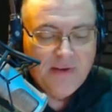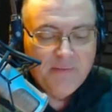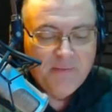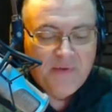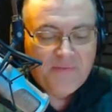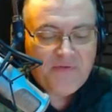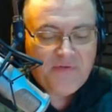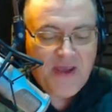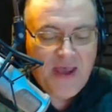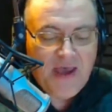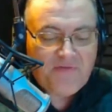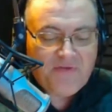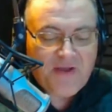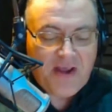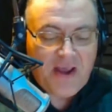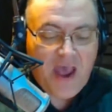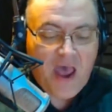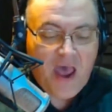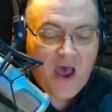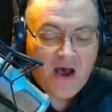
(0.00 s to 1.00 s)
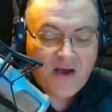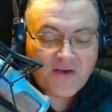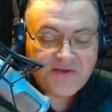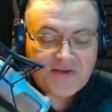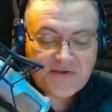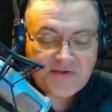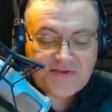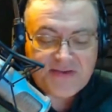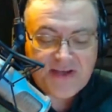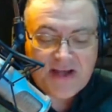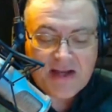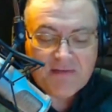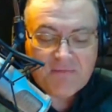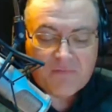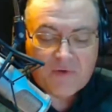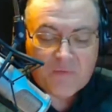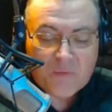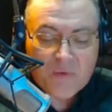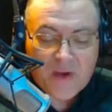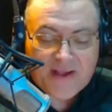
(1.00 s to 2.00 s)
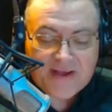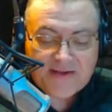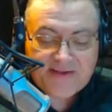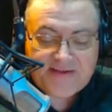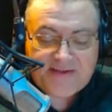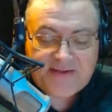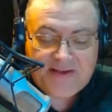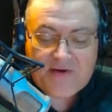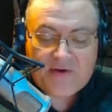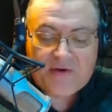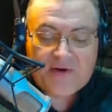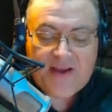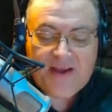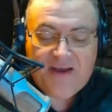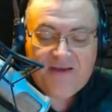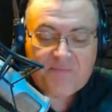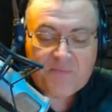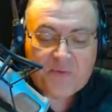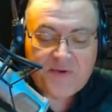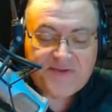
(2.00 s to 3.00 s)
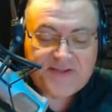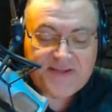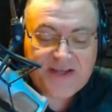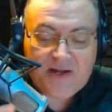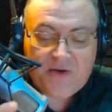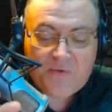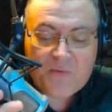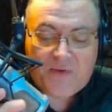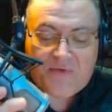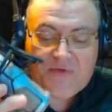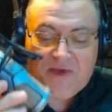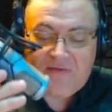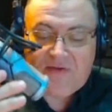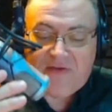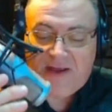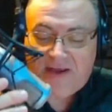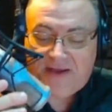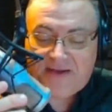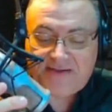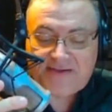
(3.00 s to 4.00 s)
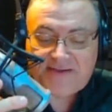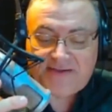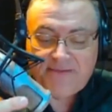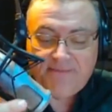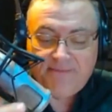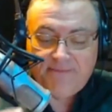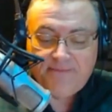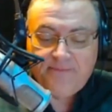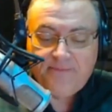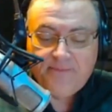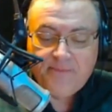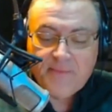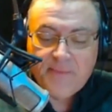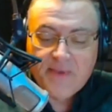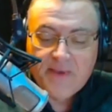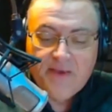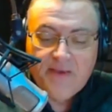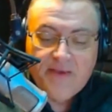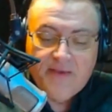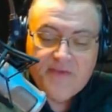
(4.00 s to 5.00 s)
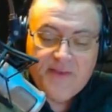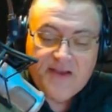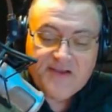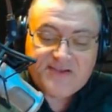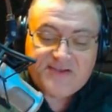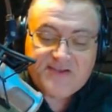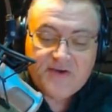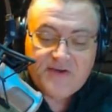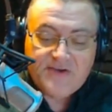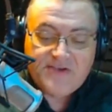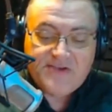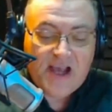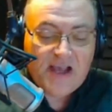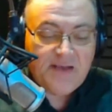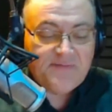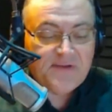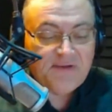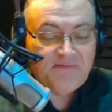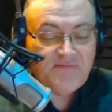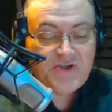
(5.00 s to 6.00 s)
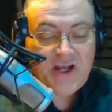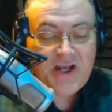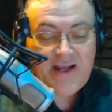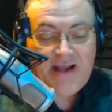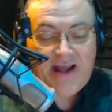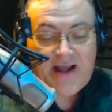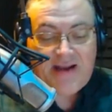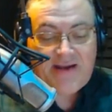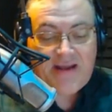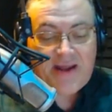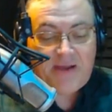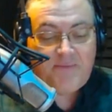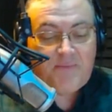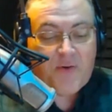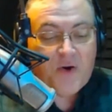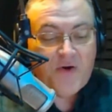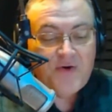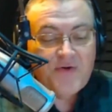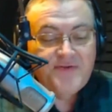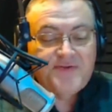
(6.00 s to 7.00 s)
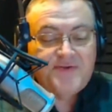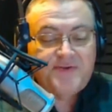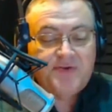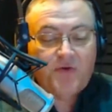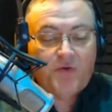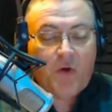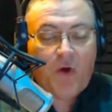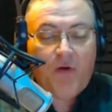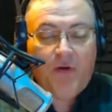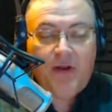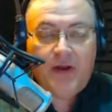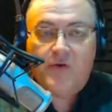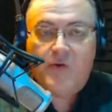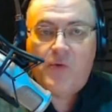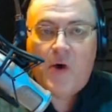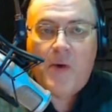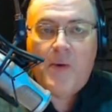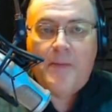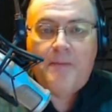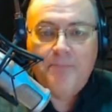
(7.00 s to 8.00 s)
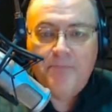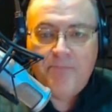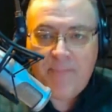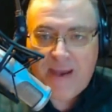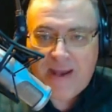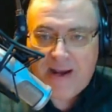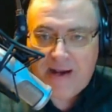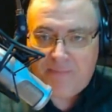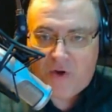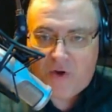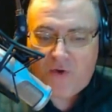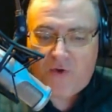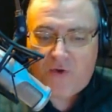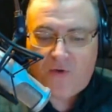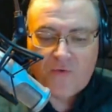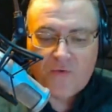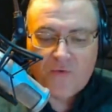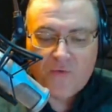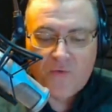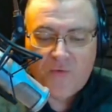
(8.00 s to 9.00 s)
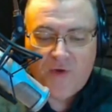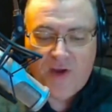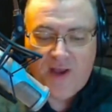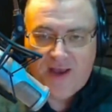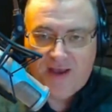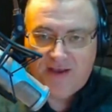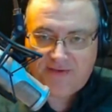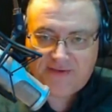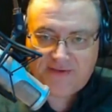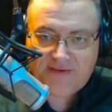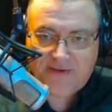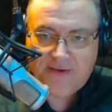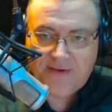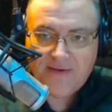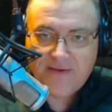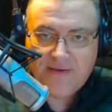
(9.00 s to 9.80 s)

But the FDA also said it would reconsider if presented with evidence that certain types of gene editing pose quote-unquote minimal risk.